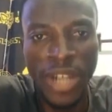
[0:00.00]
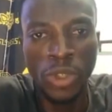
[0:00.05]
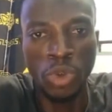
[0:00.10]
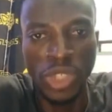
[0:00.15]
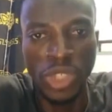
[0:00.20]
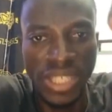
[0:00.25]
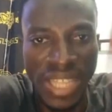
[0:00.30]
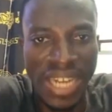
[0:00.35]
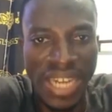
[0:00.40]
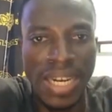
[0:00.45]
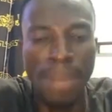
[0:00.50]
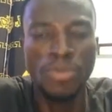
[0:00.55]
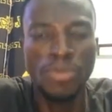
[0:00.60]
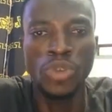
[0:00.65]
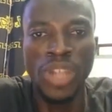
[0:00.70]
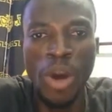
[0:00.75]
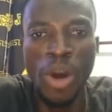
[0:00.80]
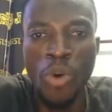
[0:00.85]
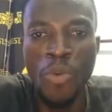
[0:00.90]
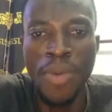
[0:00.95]
to stand up
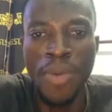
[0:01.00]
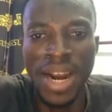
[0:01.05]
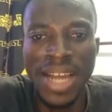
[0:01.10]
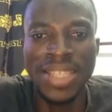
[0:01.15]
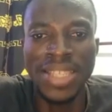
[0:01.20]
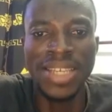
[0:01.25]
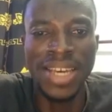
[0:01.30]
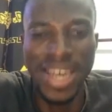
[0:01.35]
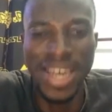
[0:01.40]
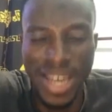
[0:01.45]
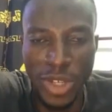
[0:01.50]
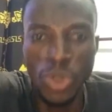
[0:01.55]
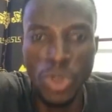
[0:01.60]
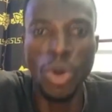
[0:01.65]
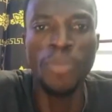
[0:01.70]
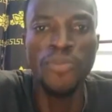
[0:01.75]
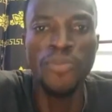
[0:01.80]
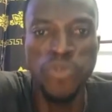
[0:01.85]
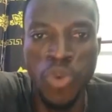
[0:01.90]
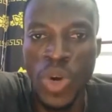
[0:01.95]
to that woman and say, hey,
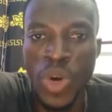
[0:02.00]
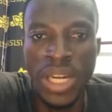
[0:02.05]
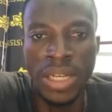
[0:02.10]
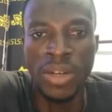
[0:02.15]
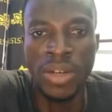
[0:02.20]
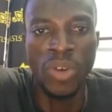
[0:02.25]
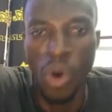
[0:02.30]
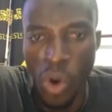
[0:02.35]
stop fooling.